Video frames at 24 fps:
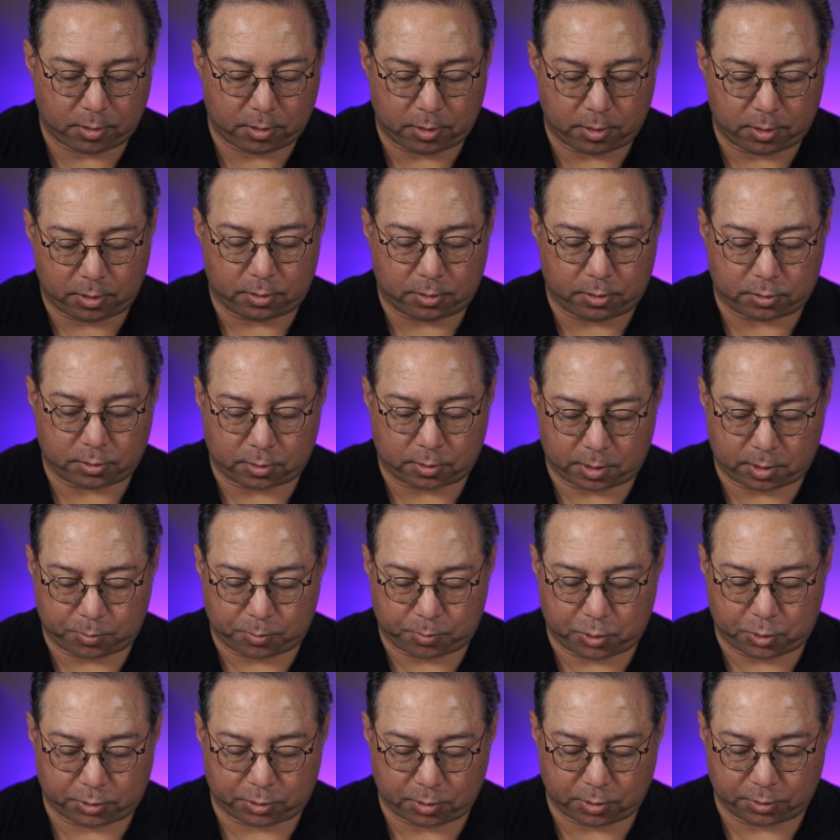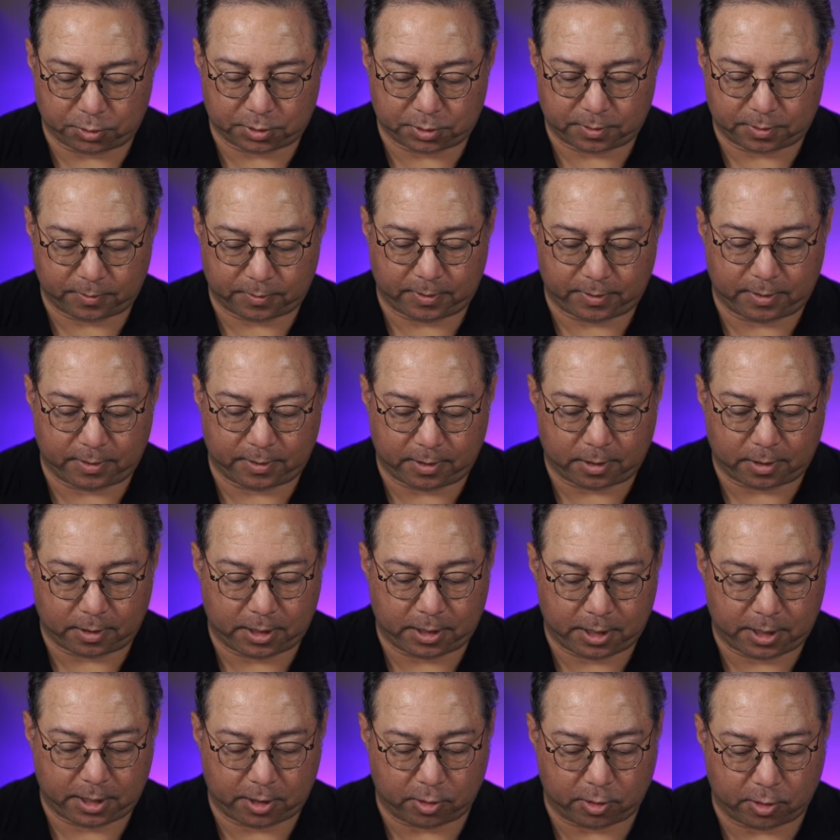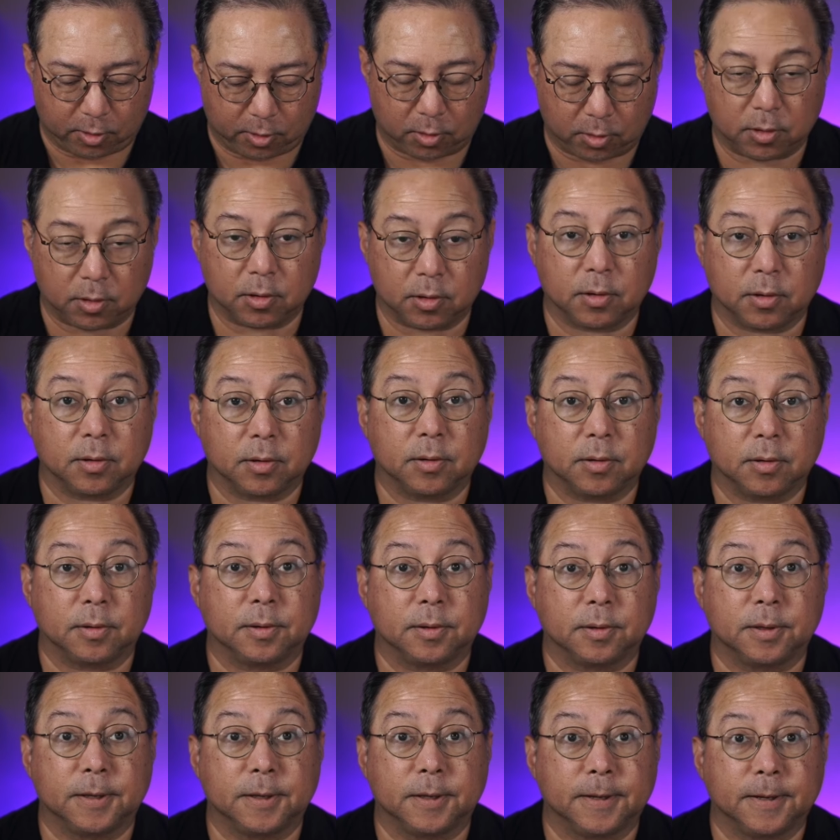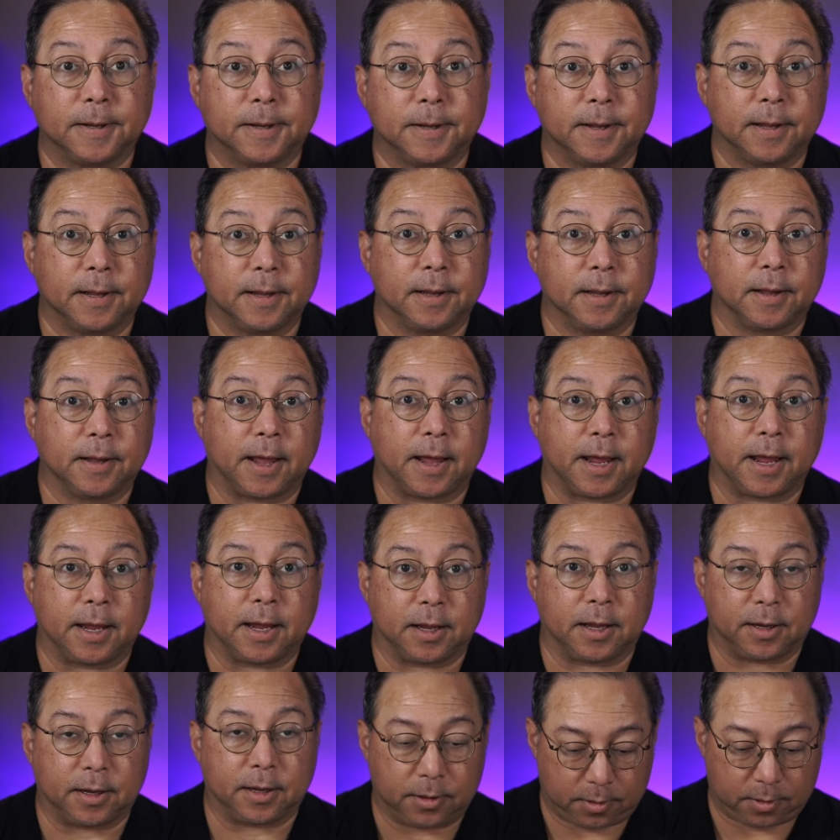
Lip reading: So I'm going to put those on here, and